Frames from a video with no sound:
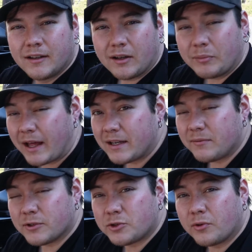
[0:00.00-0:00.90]
I'm not
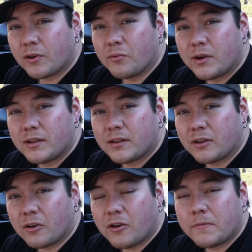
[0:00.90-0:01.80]
even sure what
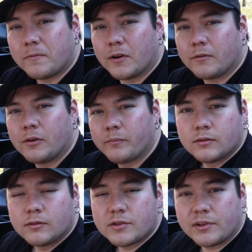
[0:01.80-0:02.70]
they're off of.
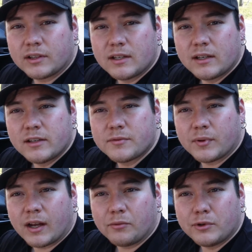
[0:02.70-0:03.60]
So the thing is,
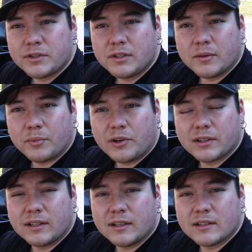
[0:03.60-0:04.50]
when I originally
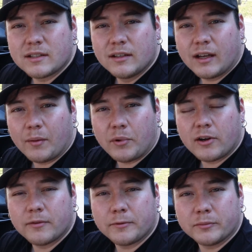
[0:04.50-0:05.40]
bought these, I
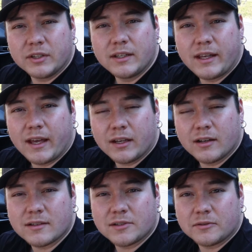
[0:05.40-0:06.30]
bought them from DK
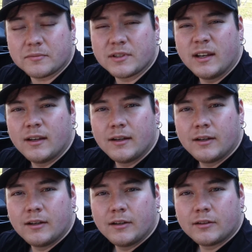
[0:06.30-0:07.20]
Customs.
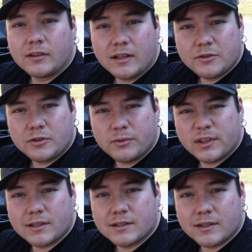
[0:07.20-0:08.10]
The issue
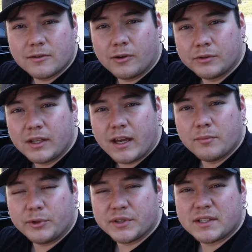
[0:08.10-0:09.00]
is, they're only
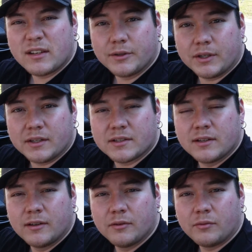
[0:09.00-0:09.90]
able to sell these
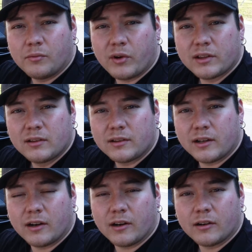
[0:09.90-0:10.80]
with
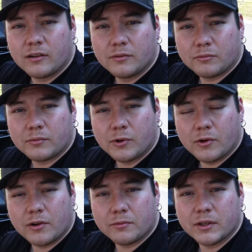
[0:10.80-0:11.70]
their
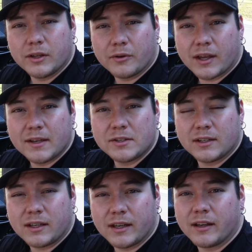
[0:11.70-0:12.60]
coil
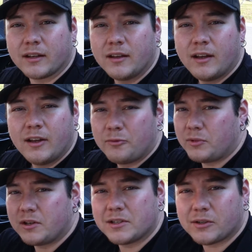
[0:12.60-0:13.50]
relocation kit
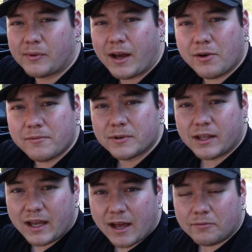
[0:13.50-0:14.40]
because of however
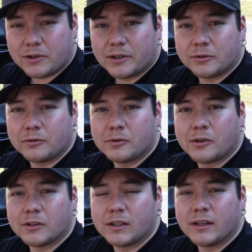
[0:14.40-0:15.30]
they have it done through
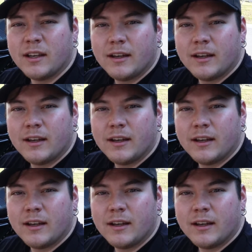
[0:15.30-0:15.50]
Harley.